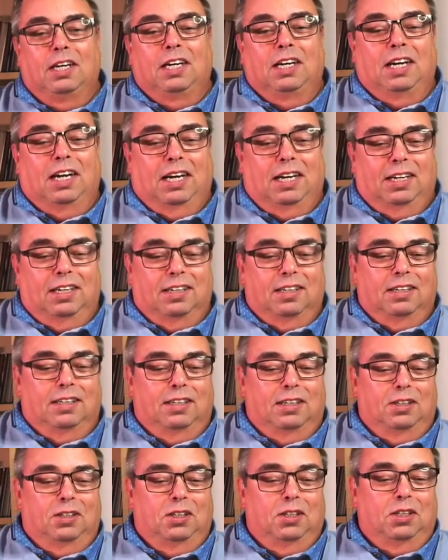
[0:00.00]
And
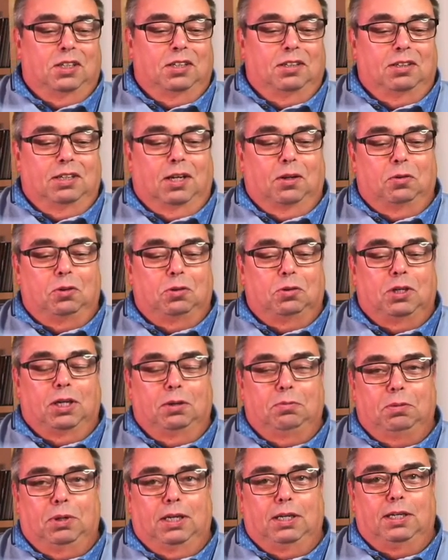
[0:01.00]
uh, now you
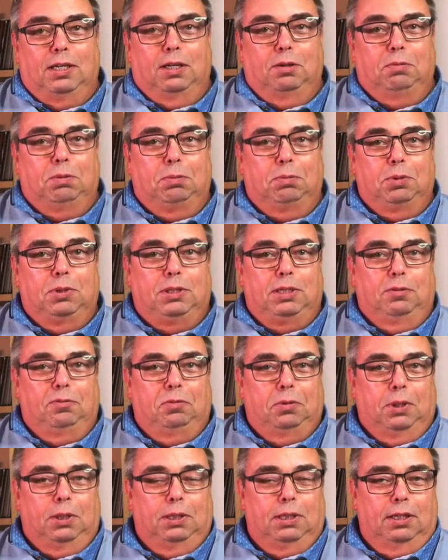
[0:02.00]
can make a
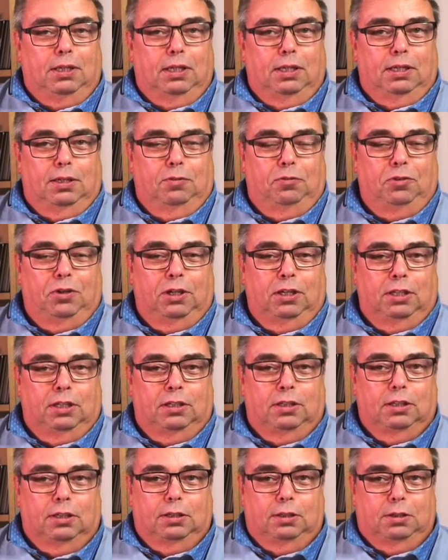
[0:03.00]
membership in uh,
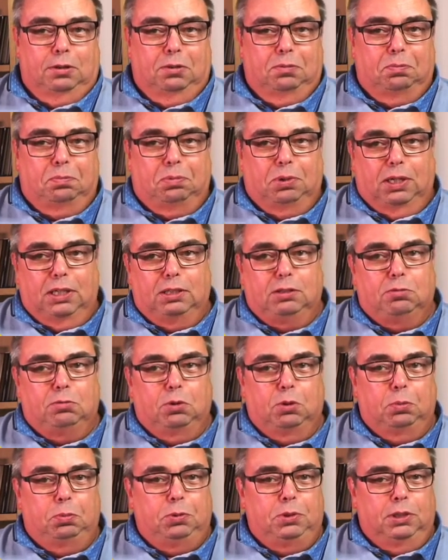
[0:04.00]
different uh, price
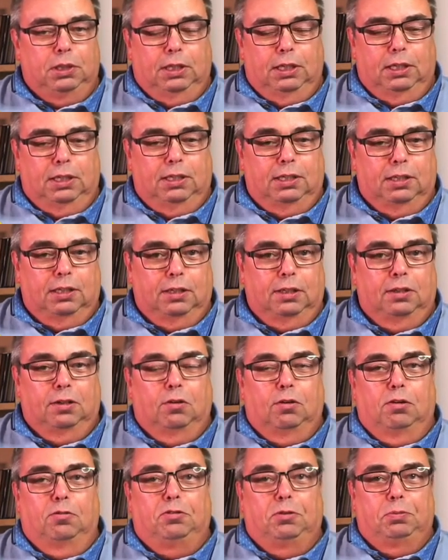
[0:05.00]
groups and
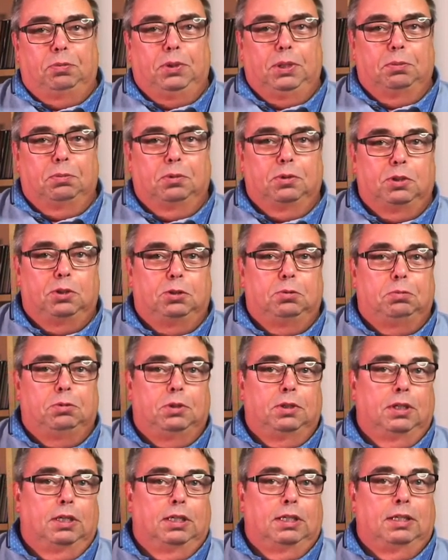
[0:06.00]
uh, offer people to
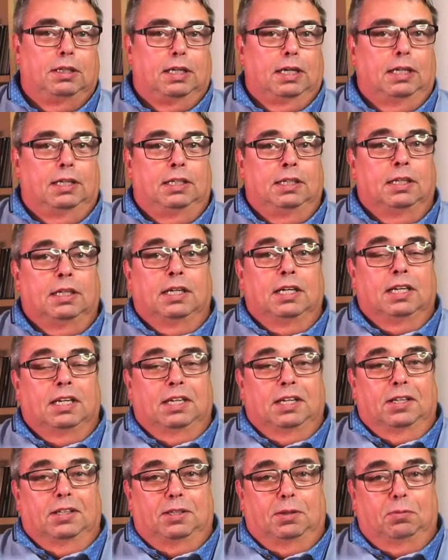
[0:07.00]
uh, get
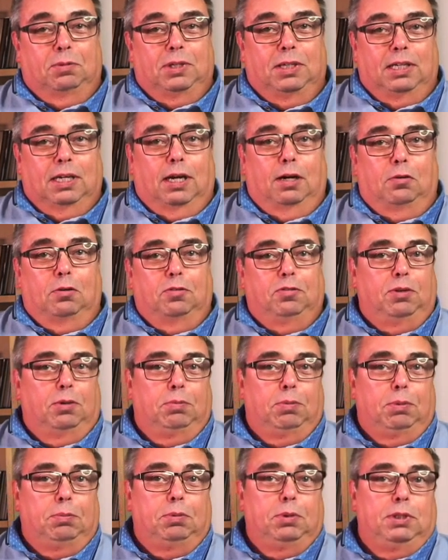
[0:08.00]
something out of the
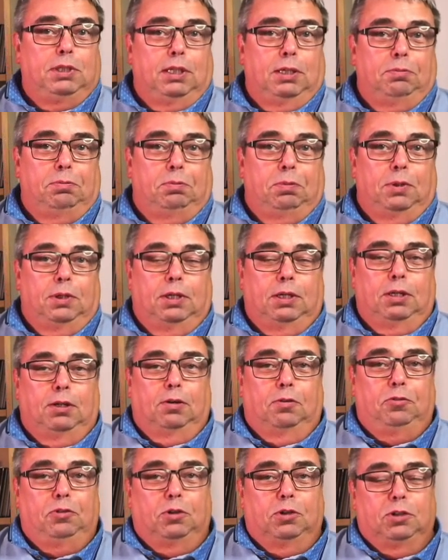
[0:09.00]
membership uh,
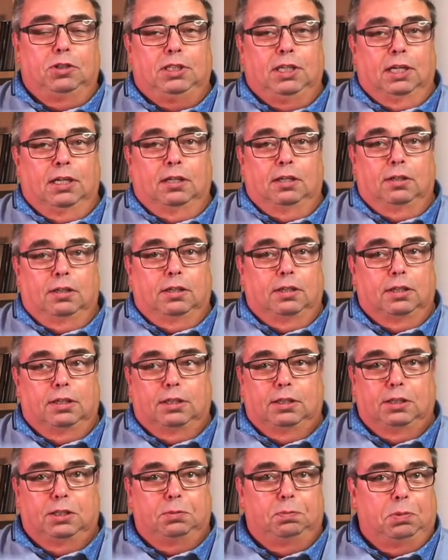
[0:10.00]
of your channel,
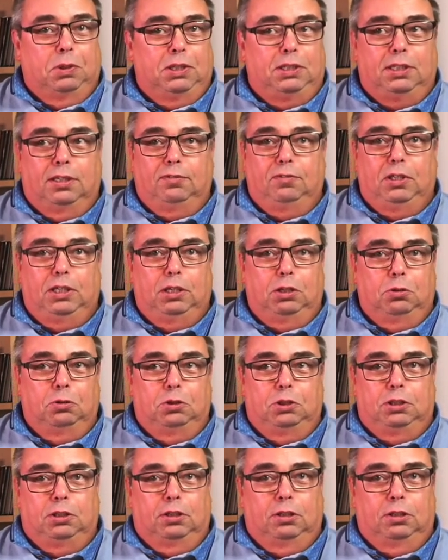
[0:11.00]
special videos